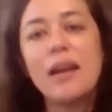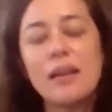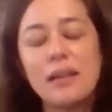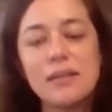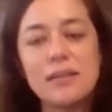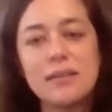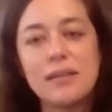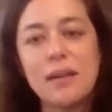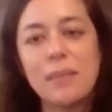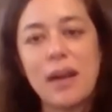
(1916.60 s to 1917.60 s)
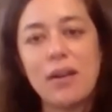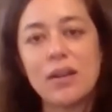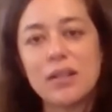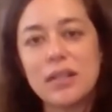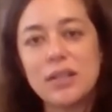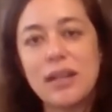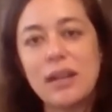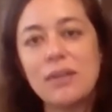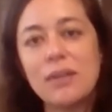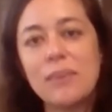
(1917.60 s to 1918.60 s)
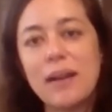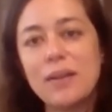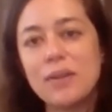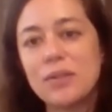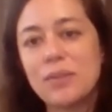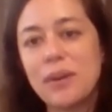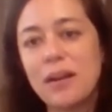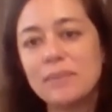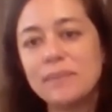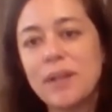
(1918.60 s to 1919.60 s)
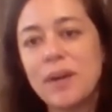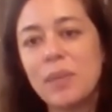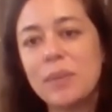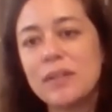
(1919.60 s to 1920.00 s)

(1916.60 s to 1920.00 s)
is at Art Exchange Gallery in Pioneer Square. They're open